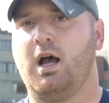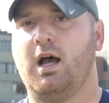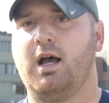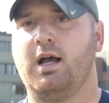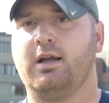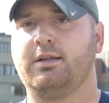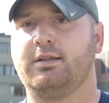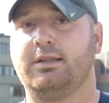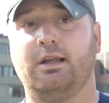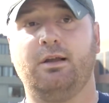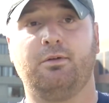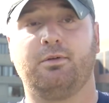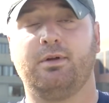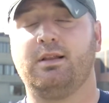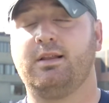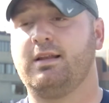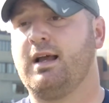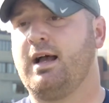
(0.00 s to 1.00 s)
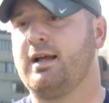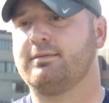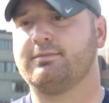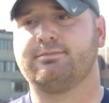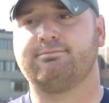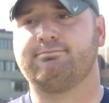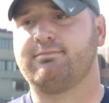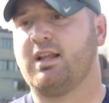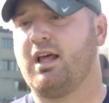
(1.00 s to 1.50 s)
Uh, you know, really not
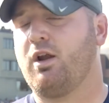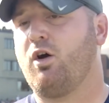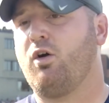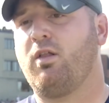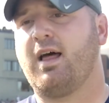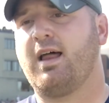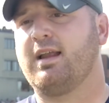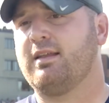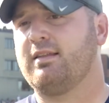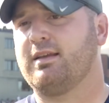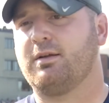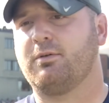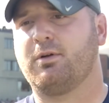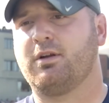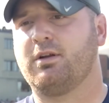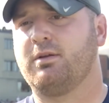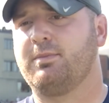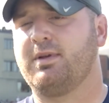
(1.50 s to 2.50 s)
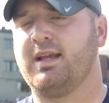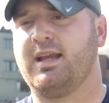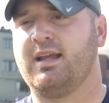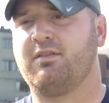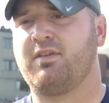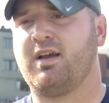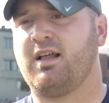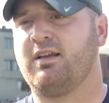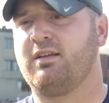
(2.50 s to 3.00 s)
not a whole lot of anything. We're going to be a
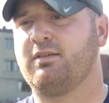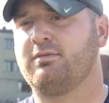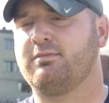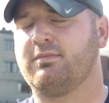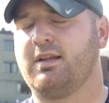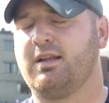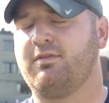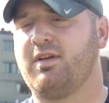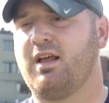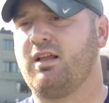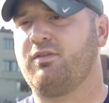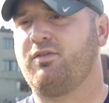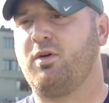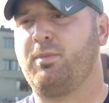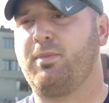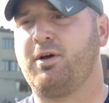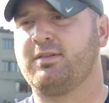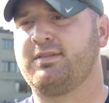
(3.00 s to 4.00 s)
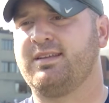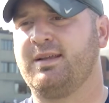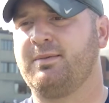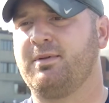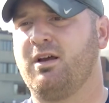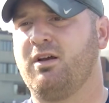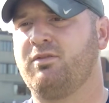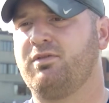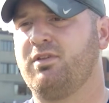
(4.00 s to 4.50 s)
Hidden Valley Hidden Valley football team,
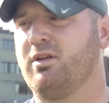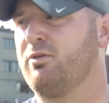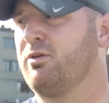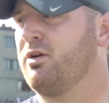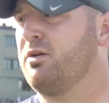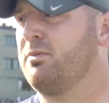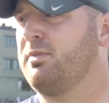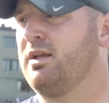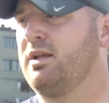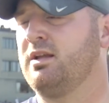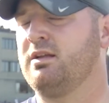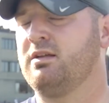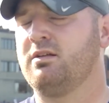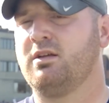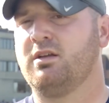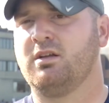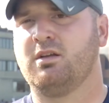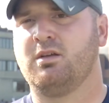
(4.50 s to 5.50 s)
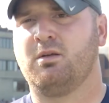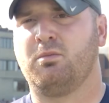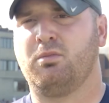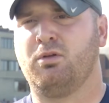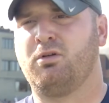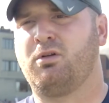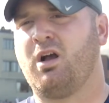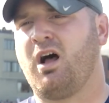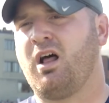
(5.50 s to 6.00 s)
and hopefully, we're going to be
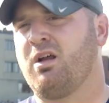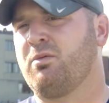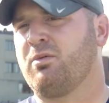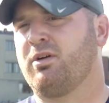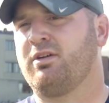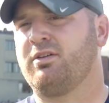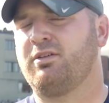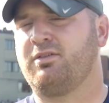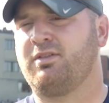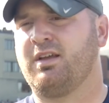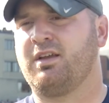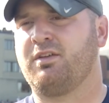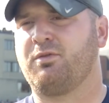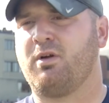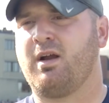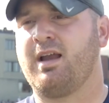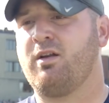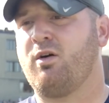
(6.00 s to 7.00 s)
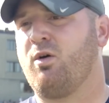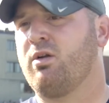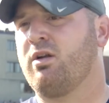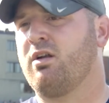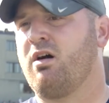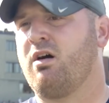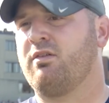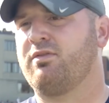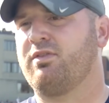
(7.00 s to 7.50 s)
blue collar, and we're going to do things right on
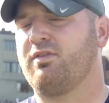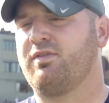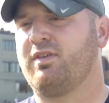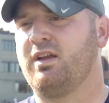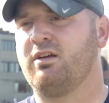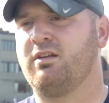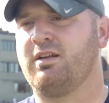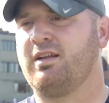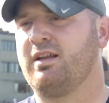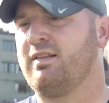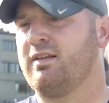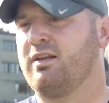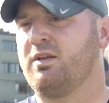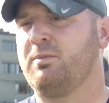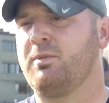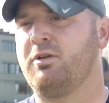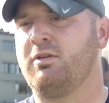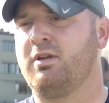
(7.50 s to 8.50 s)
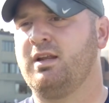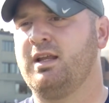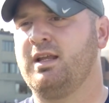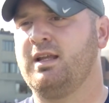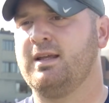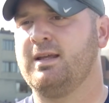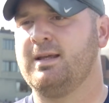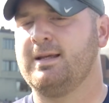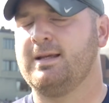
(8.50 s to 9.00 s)
and off the field and in the
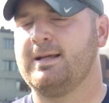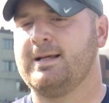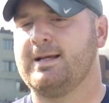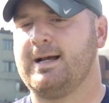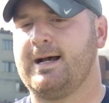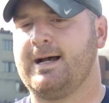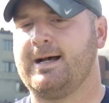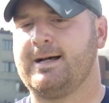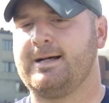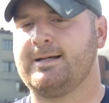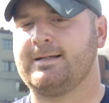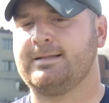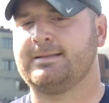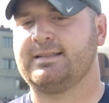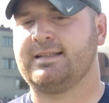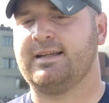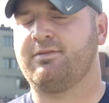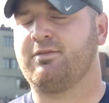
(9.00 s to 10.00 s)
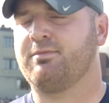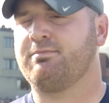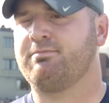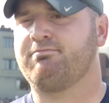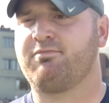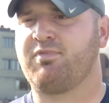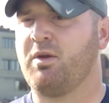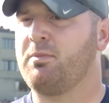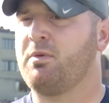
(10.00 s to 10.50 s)
community, uh, and give them
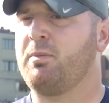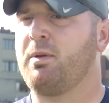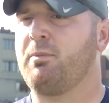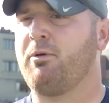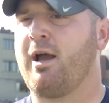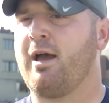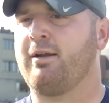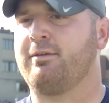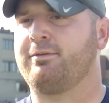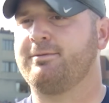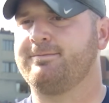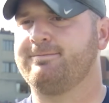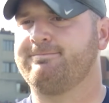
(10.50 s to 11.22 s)
something to be proud of.